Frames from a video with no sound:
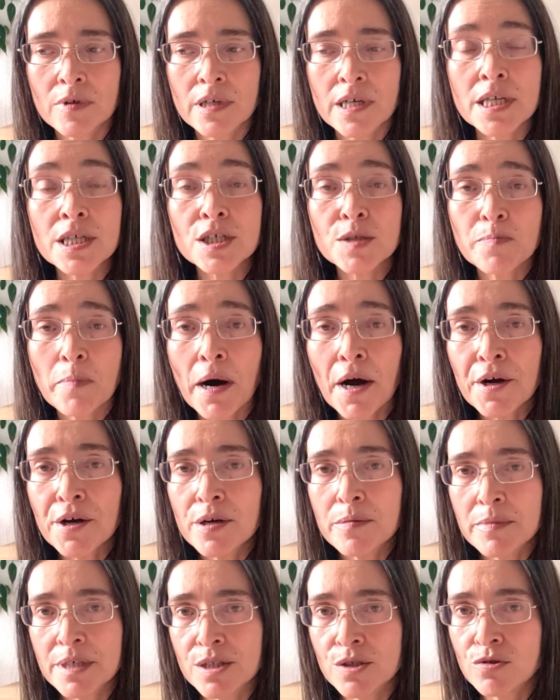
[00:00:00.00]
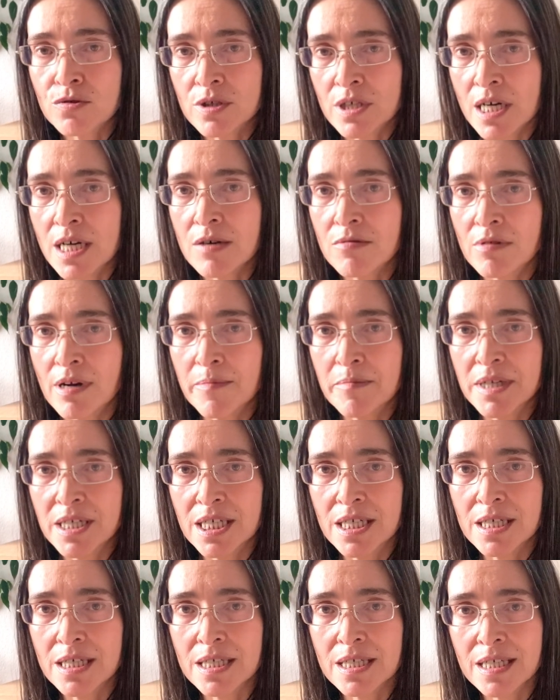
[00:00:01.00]
inspire me to take
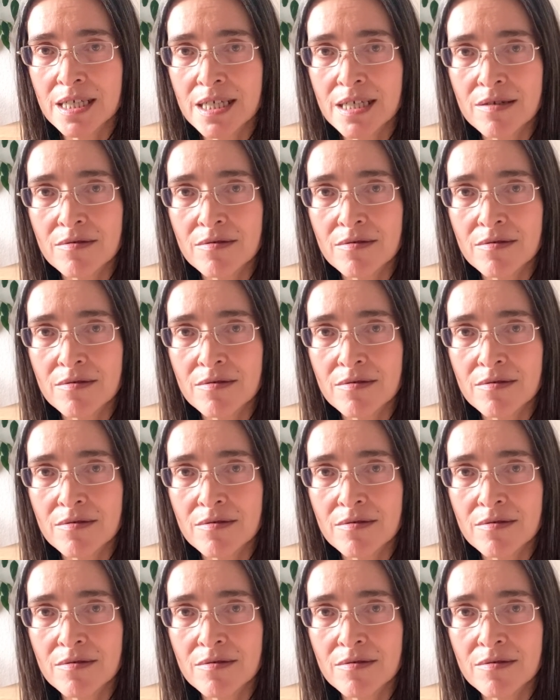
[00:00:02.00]
remedies,